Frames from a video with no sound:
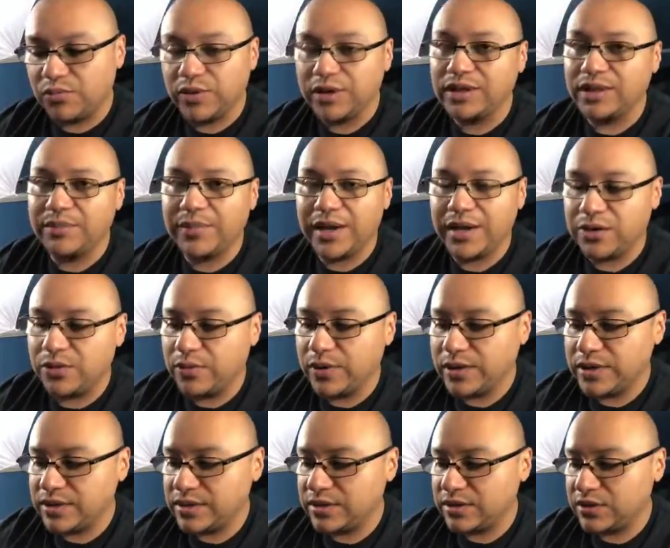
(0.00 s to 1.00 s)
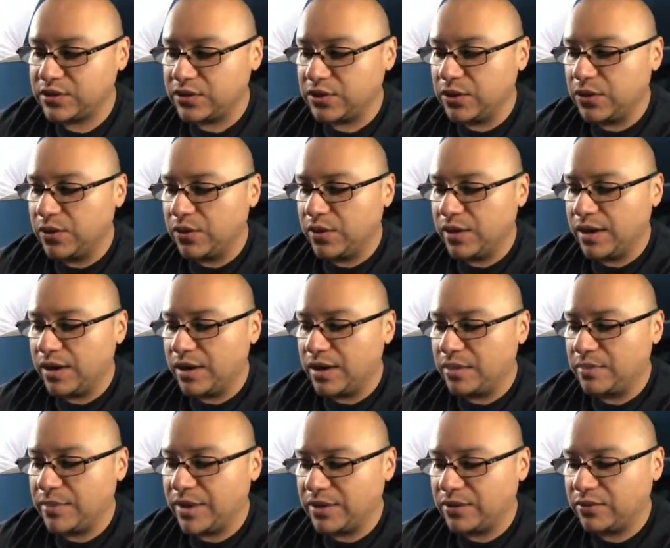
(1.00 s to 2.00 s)
really bad noise. So
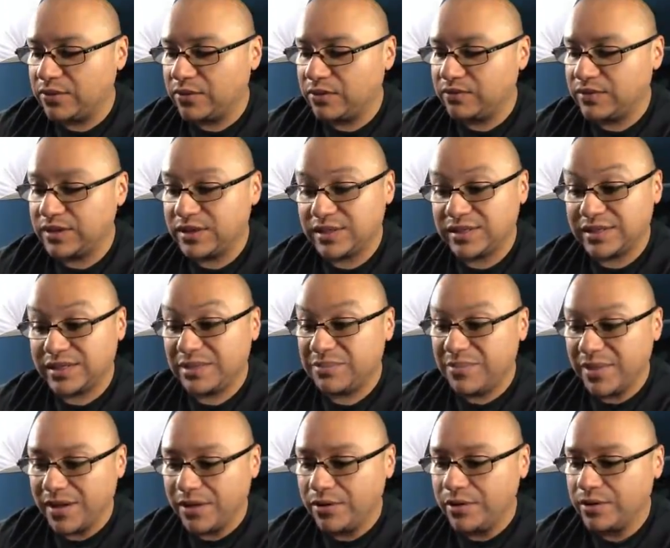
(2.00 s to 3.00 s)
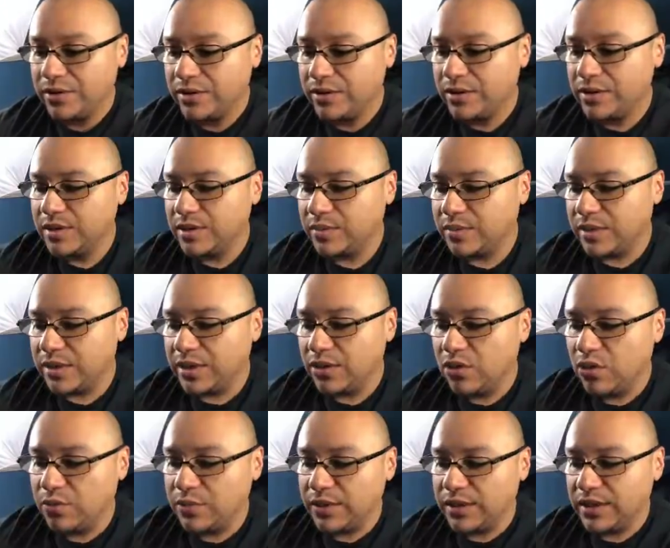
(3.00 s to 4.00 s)
um, I don't know if this is any better, but I
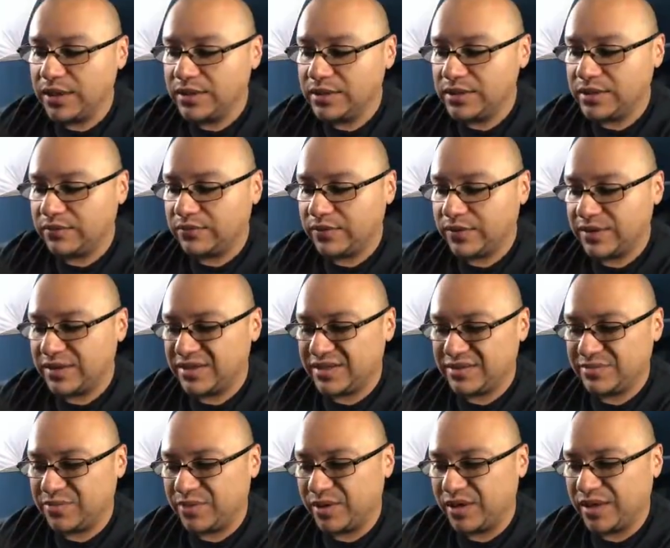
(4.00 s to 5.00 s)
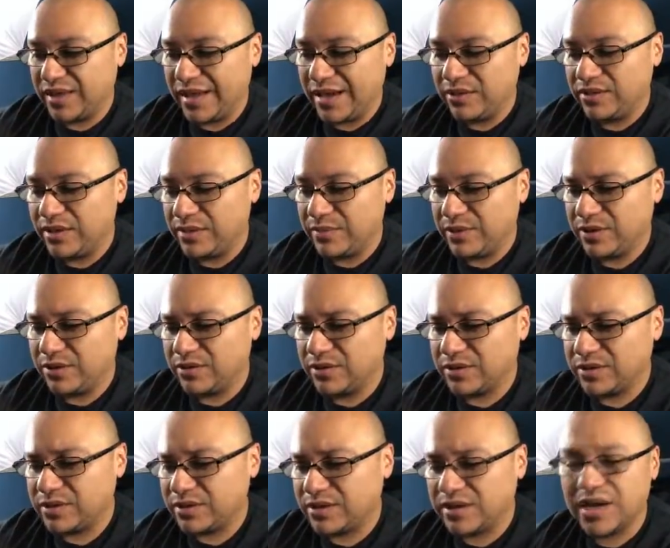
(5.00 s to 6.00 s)
hope it does. If it is pretty loud, let me know in
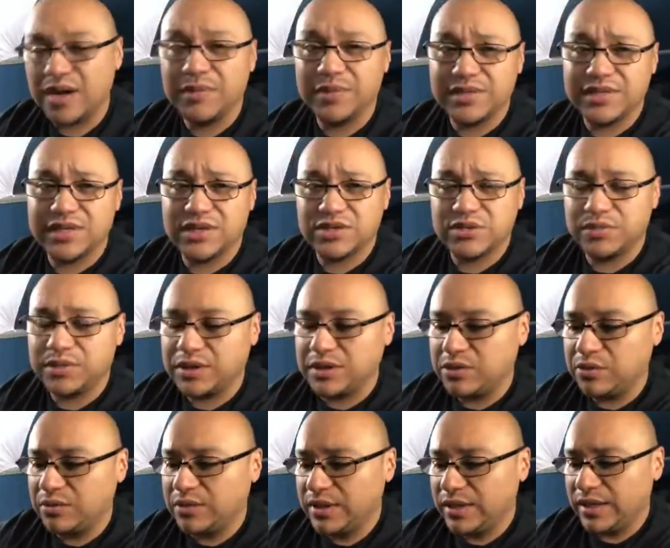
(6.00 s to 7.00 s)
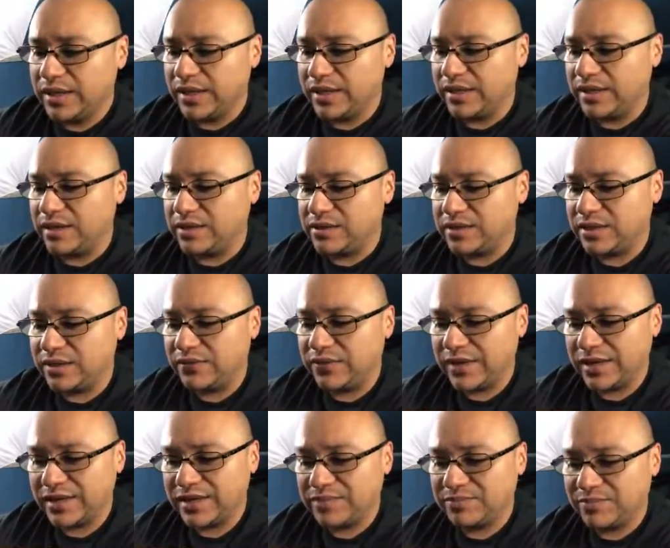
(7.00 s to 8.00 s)
the comment section below, and then I'll see if
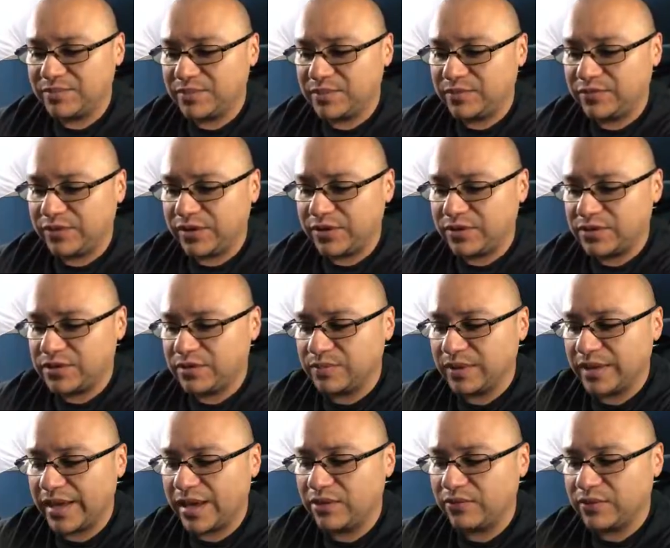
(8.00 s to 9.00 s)
I can figure something